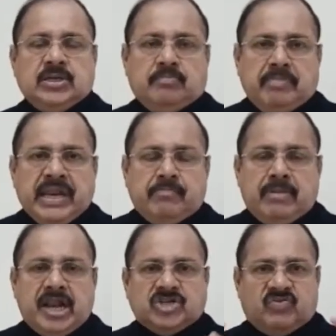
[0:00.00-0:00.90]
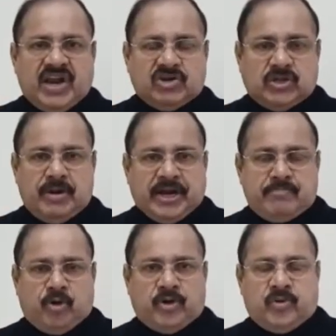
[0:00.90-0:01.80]
Many millions of workers will be
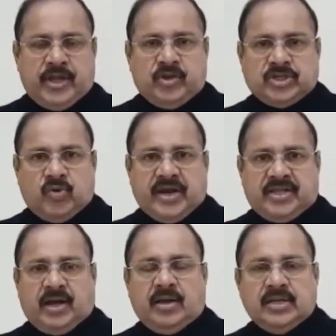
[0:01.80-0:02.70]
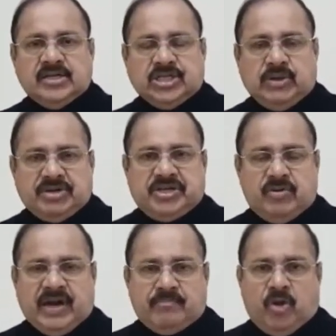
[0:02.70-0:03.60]
unemployed. Today, just look at the situation
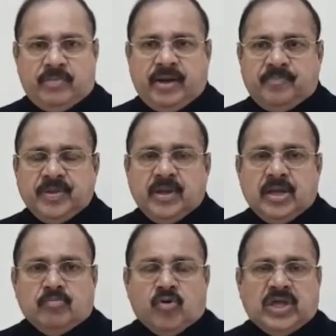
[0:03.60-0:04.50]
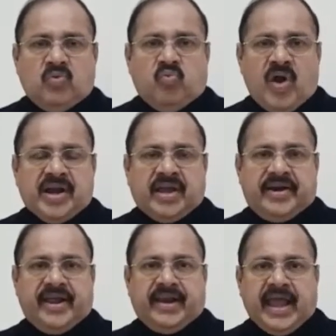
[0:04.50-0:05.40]
of unemployment. More than
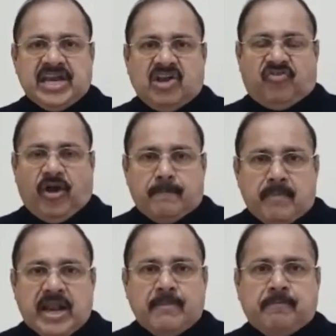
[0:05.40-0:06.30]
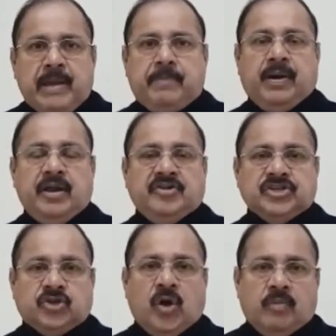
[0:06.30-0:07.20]
195 million people in this
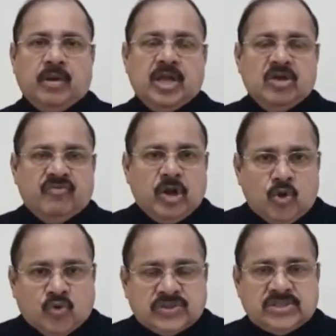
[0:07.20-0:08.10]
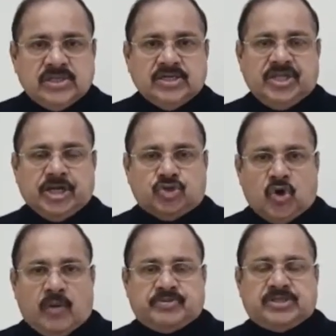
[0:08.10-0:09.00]
globe will lose their
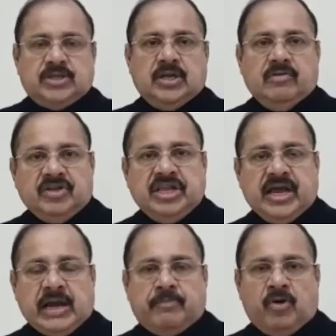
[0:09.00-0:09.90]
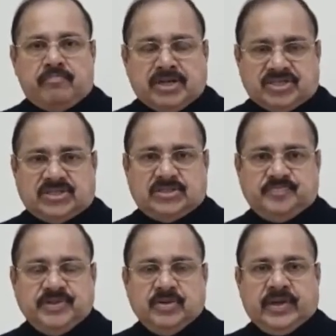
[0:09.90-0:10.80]
jobs within a couple of months.
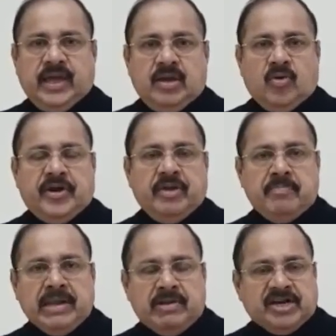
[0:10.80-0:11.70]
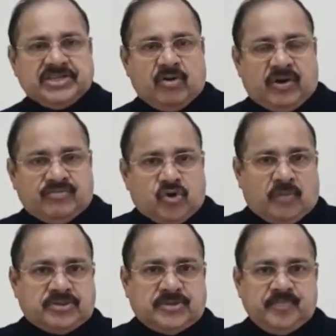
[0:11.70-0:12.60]
Okay, already many millions out of
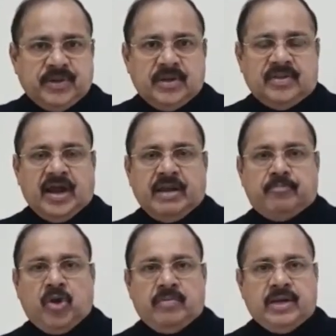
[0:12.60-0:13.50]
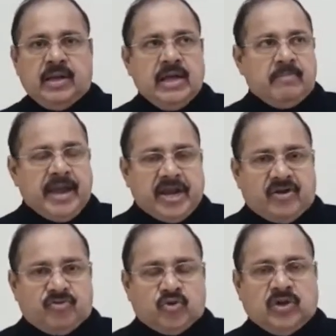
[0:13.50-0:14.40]
jobs. The unemployment by end
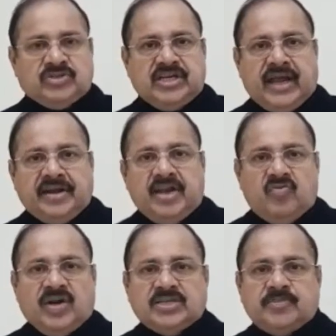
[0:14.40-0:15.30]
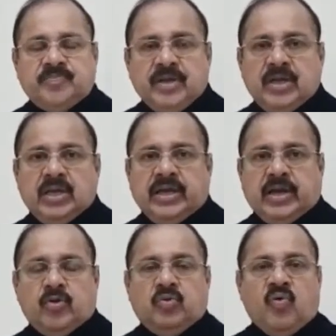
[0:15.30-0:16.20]
of 2019 was
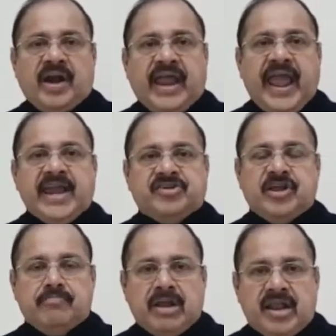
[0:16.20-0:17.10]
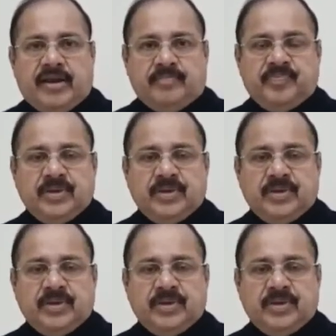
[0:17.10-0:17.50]
around 180 million.